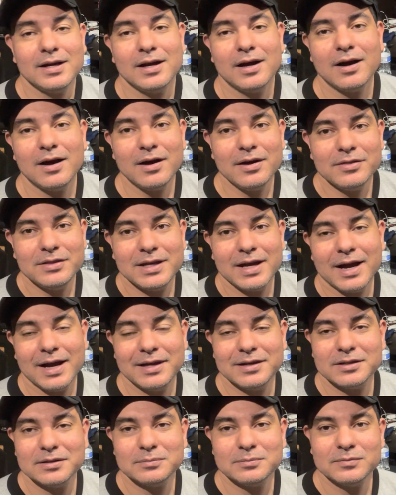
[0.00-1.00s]
on the
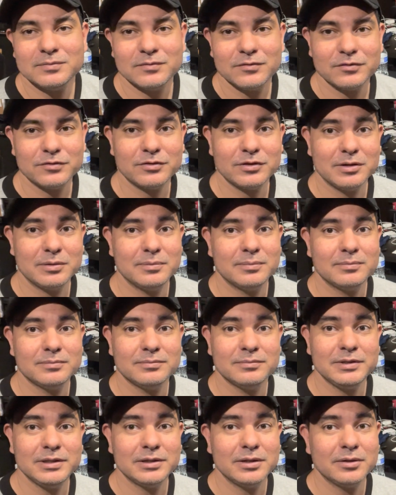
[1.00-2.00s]
item
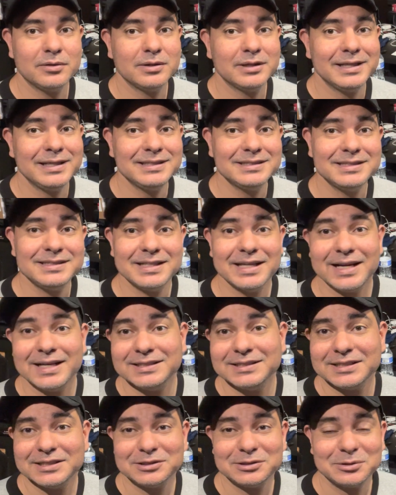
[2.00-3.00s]
from you know an easy to
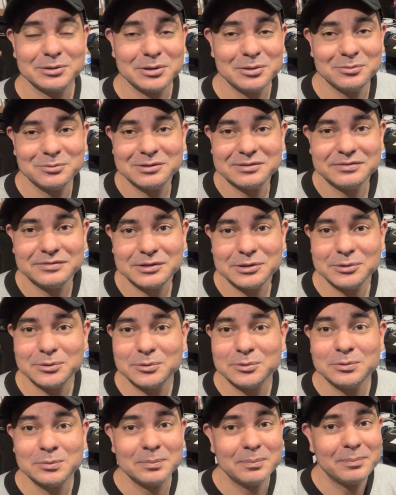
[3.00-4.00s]
digest
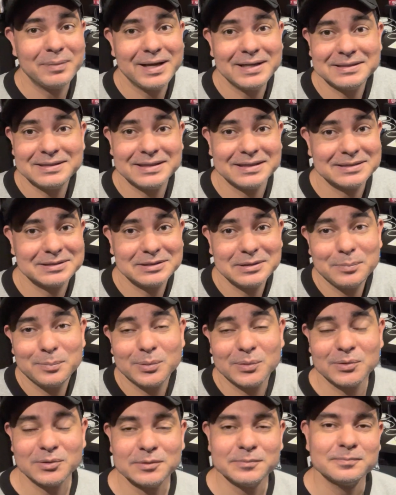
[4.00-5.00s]
review, basic,
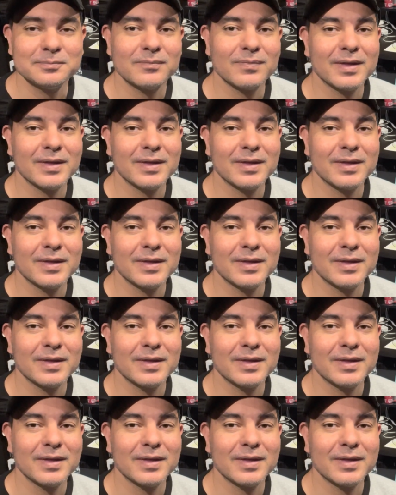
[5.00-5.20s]
simple,